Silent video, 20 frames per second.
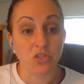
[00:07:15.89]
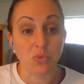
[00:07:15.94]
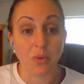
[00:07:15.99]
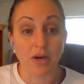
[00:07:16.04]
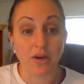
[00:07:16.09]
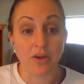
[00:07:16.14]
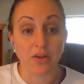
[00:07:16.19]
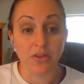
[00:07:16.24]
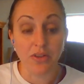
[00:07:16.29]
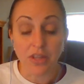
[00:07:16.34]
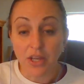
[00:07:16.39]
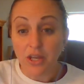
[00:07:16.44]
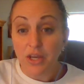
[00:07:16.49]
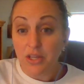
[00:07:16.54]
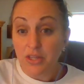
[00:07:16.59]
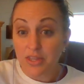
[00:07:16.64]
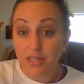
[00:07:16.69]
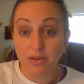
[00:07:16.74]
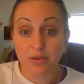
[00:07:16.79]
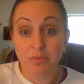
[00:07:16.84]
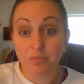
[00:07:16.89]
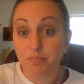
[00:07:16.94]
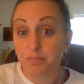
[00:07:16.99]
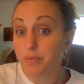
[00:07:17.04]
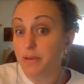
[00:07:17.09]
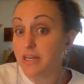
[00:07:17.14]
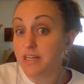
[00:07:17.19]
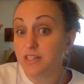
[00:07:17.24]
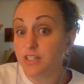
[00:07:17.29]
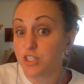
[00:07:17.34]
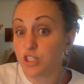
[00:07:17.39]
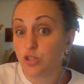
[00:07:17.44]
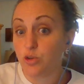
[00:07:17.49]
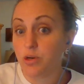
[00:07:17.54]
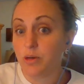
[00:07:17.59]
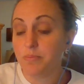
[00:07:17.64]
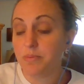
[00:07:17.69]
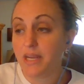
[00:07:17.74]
Well, the big storm